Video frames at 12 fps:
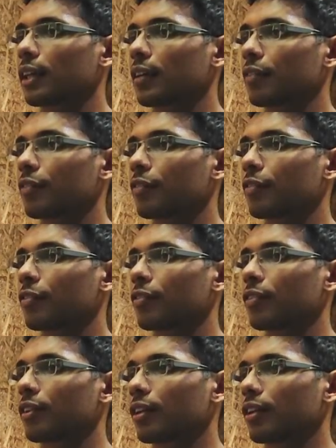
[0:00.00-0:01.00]
I've
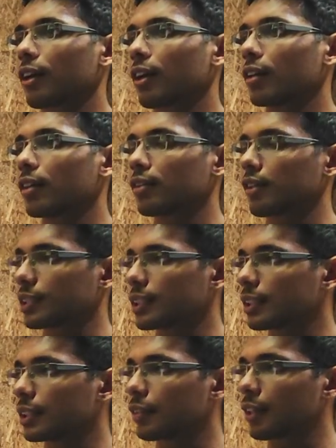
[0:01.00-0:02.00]
gone into the
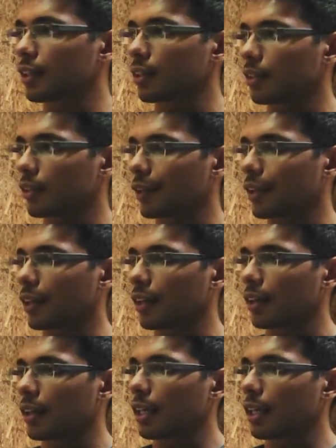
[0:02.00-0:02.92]
research field of AI,